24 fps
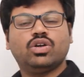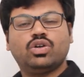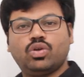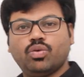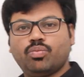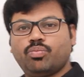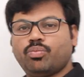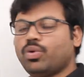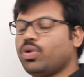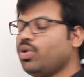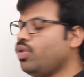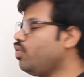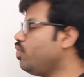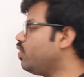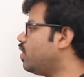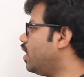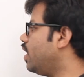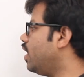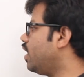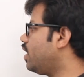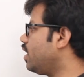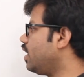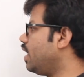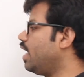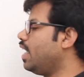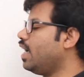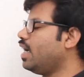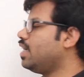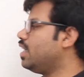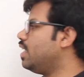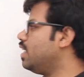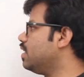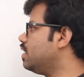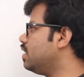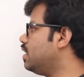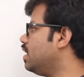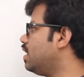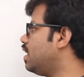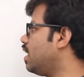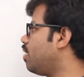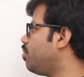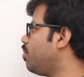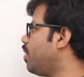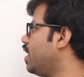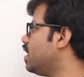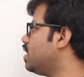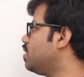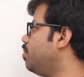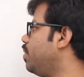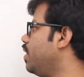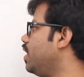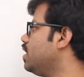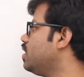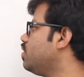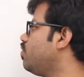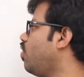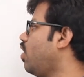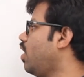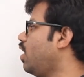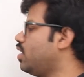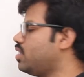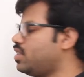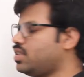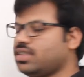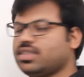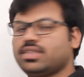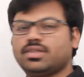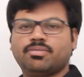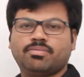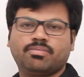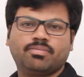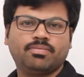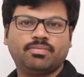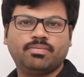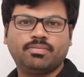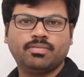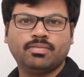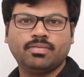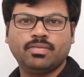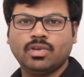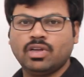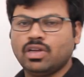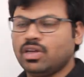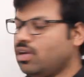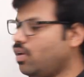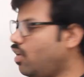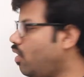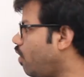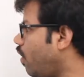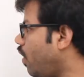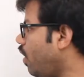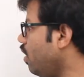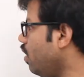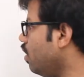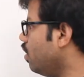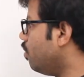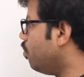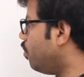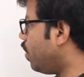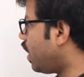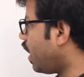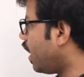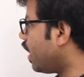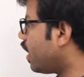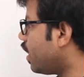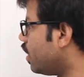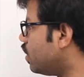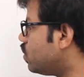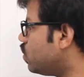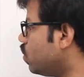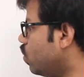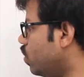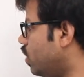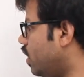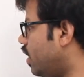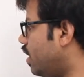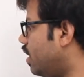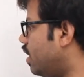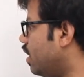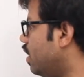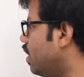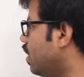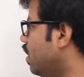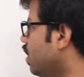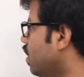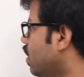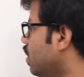to prove that A determines B is false. Okay, but I can show that.